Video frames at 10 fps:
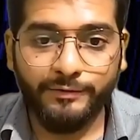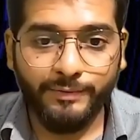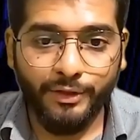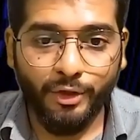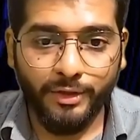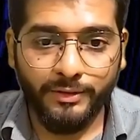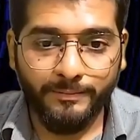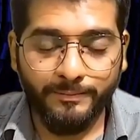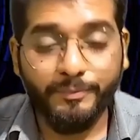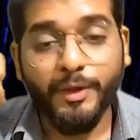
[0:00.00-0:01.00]
is withdrawn,
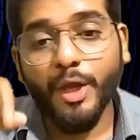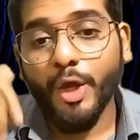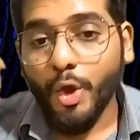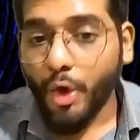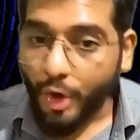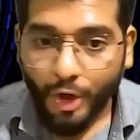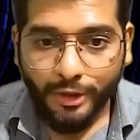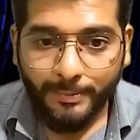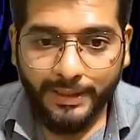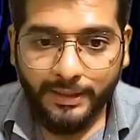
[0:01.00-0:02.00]

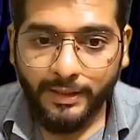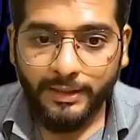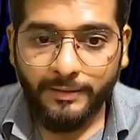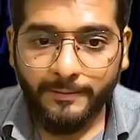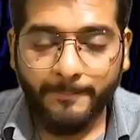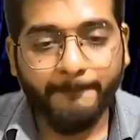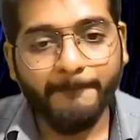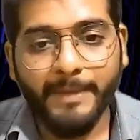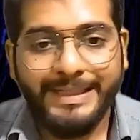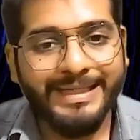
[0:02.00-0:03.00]
automatically
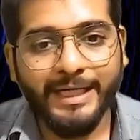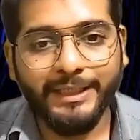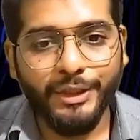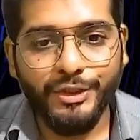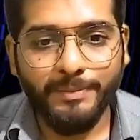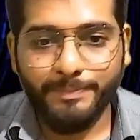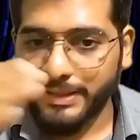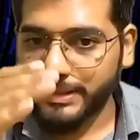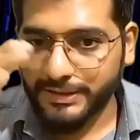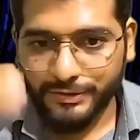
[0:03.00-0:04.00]
my directorship
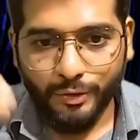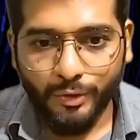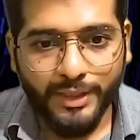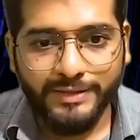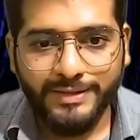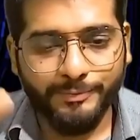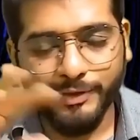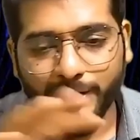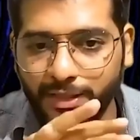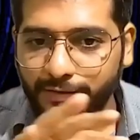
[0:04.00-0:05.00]
in this holding
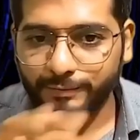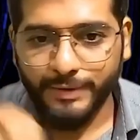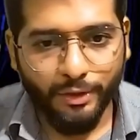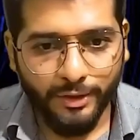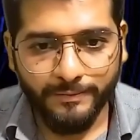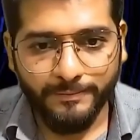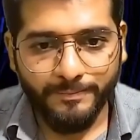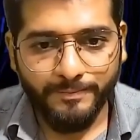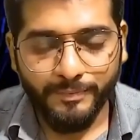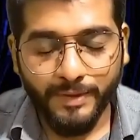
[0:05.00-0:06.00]
subsidiary is withdrawn.
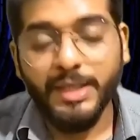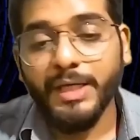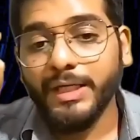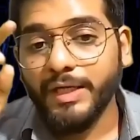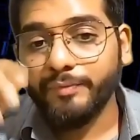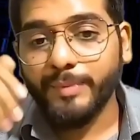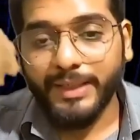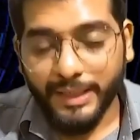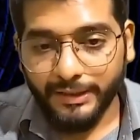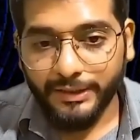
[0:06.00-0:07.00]
If my
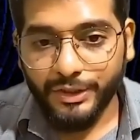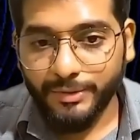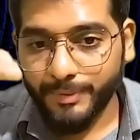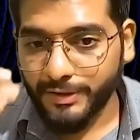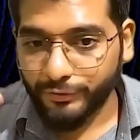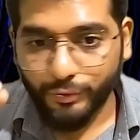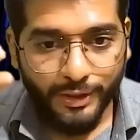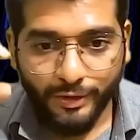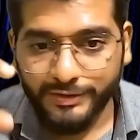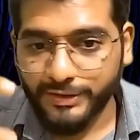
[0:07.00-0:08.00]
directorship in this
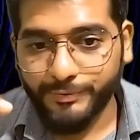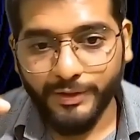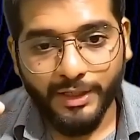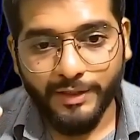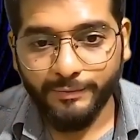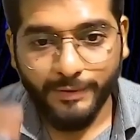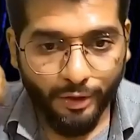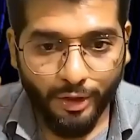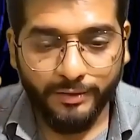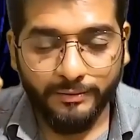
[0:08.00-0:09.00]
holding or subsidiary is
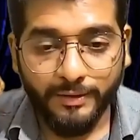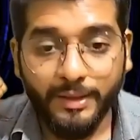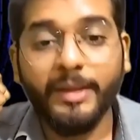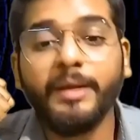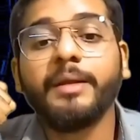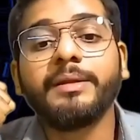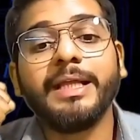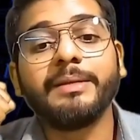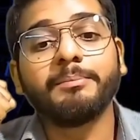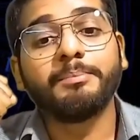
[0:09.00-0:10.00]
withdrawn,
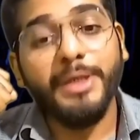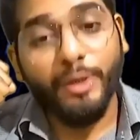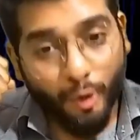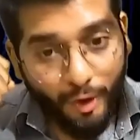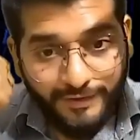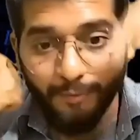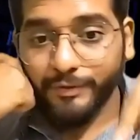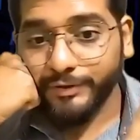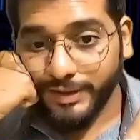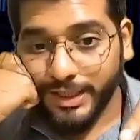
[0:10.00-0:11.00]
then because I
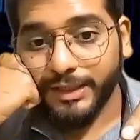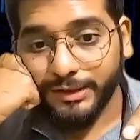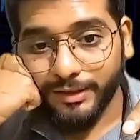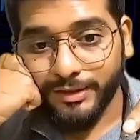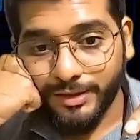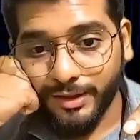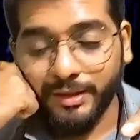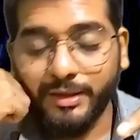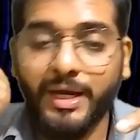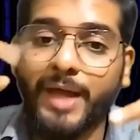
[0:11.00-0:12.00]
was a director
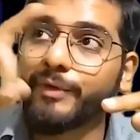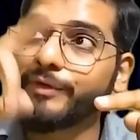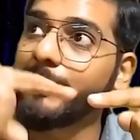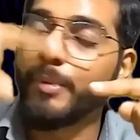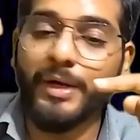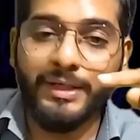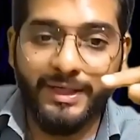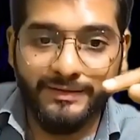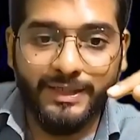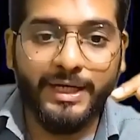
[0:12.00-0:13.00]
here, I was
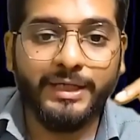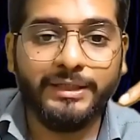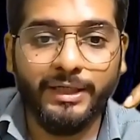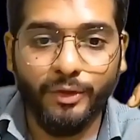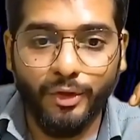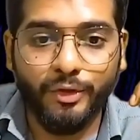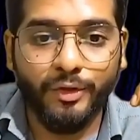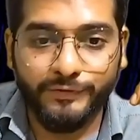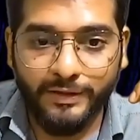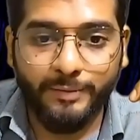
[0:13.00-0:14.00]
appointed as a director in Hong
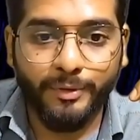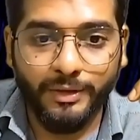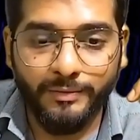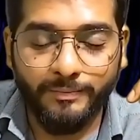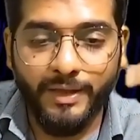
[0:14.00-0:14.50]
Kong, Singapore.